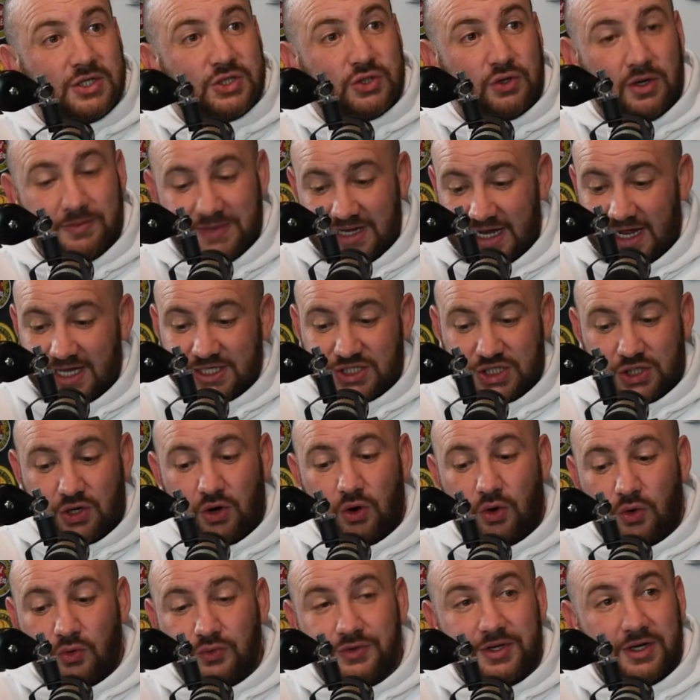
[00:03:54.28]
So, I mean, as you got
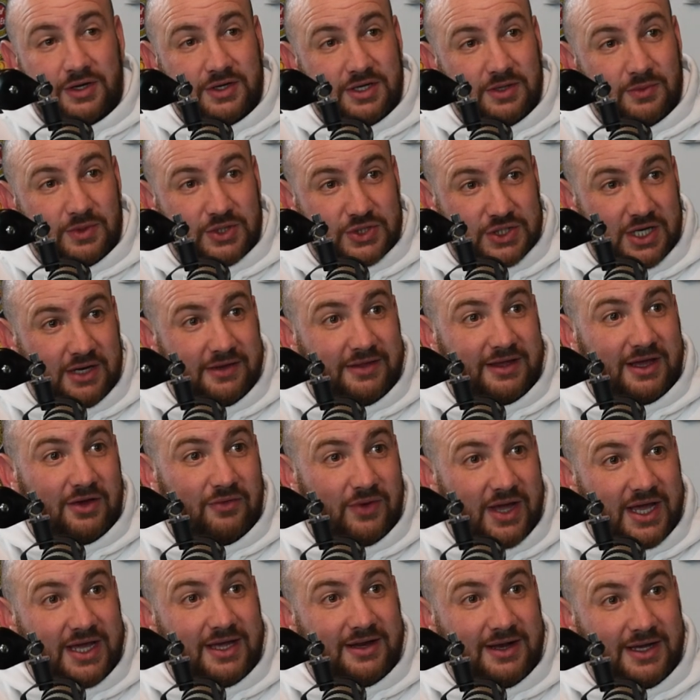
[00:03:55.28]
older, you were starting to get
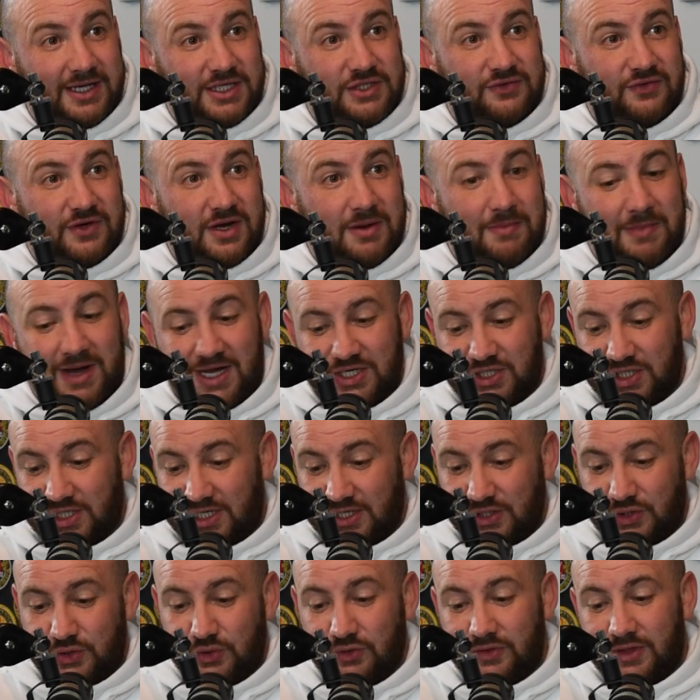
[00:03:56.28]
recognised for your magic.
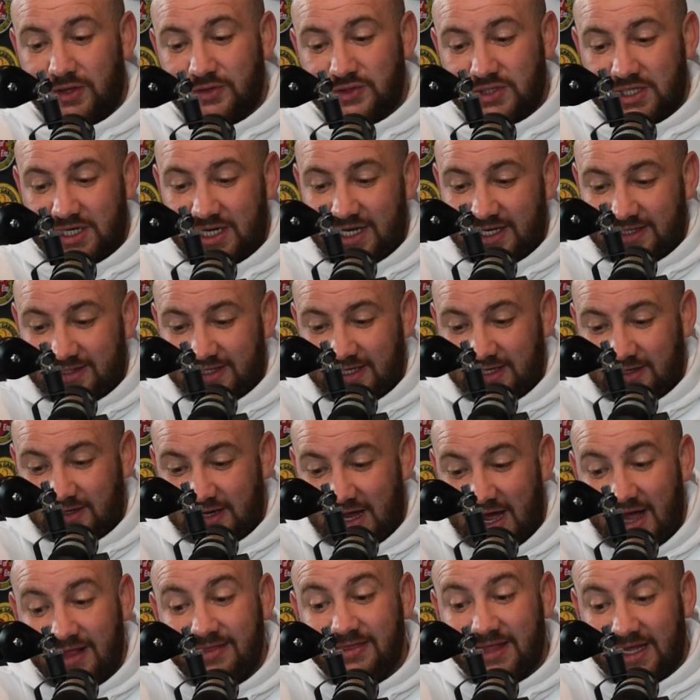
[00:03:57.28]
In two thousand eighteen
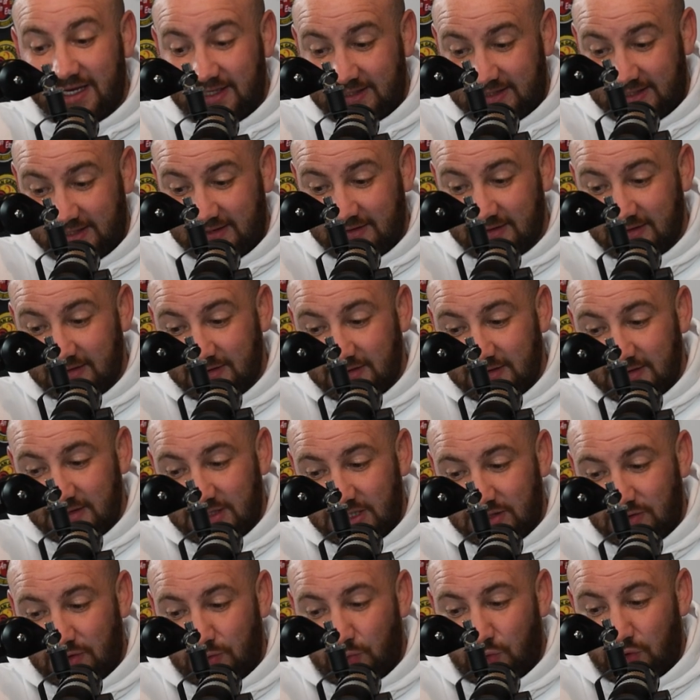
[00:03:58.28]
and nineteen,
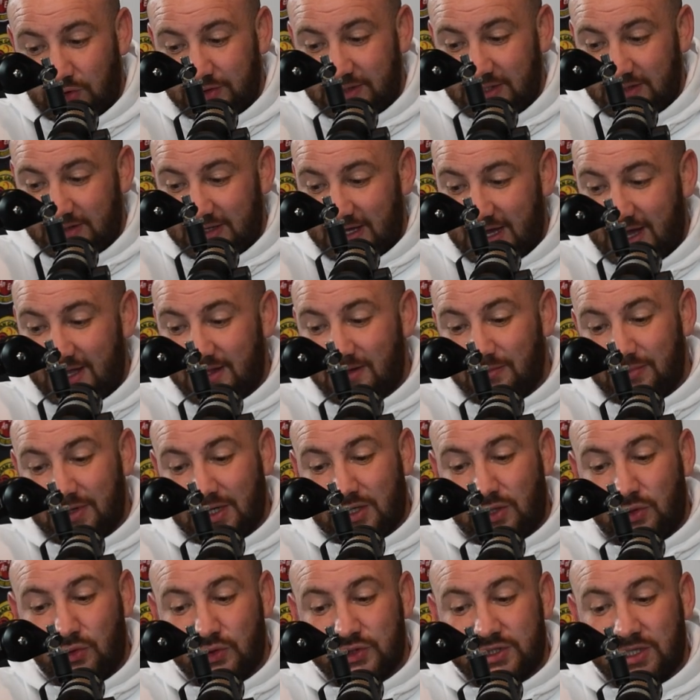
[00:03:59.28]
you're awarded the Edinburgh
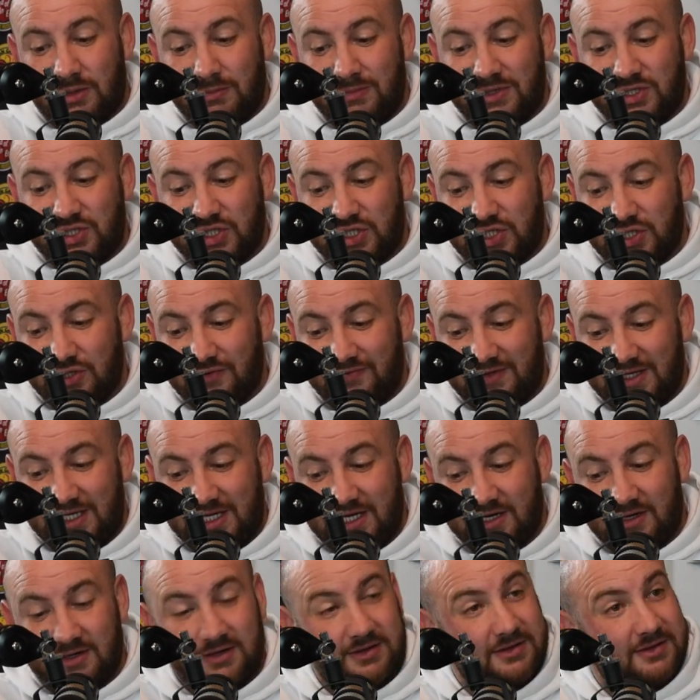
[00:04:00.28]
Close-Up Magician of the
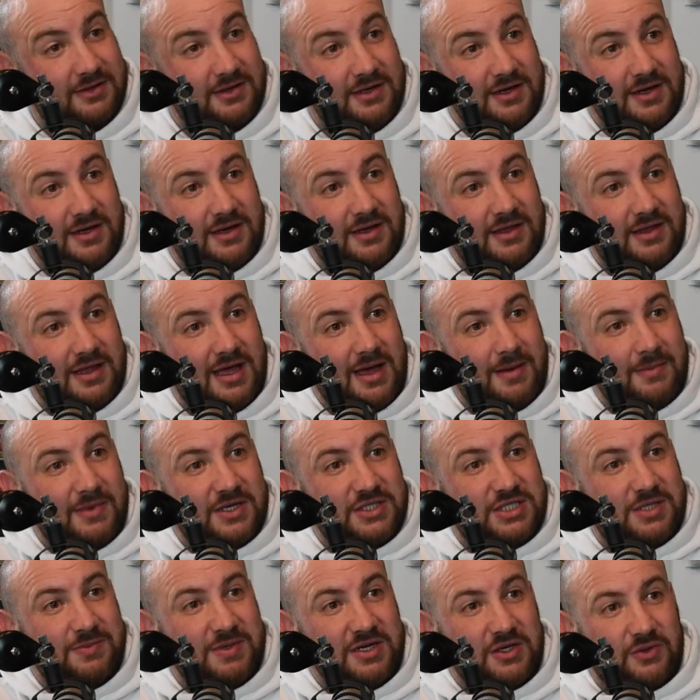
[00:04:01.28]
Year. Yeah. That
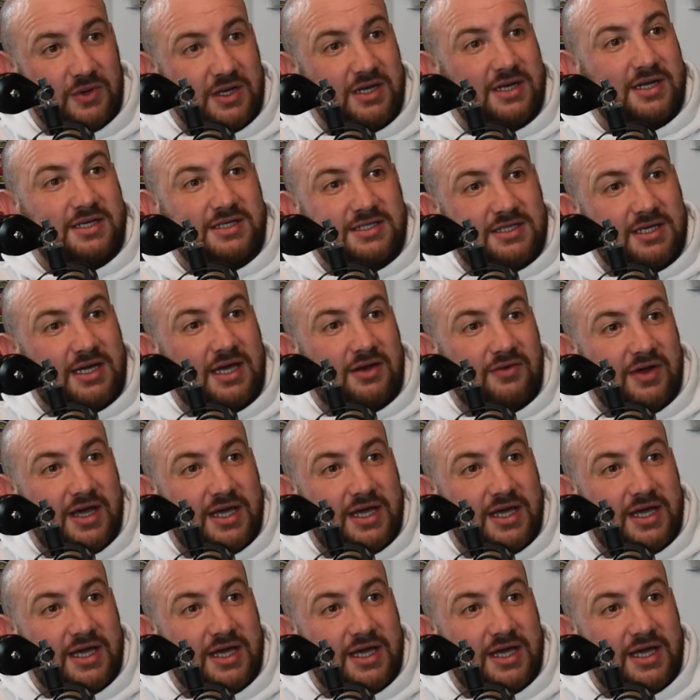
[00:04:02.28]
must have been quite nice to get